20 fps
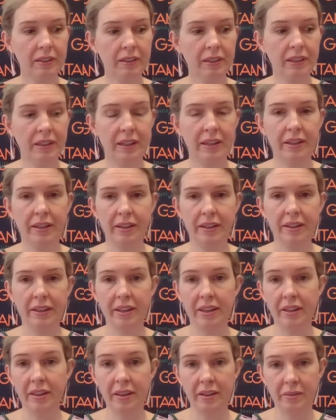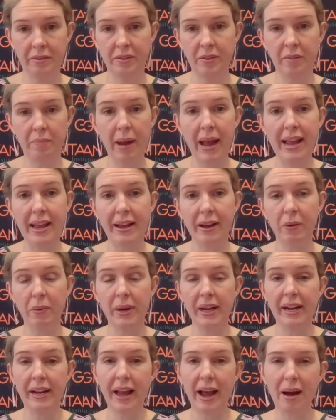the sort of pay
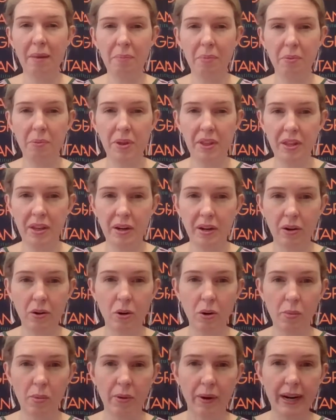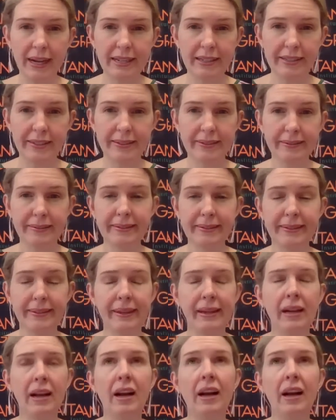equity gap within corporations.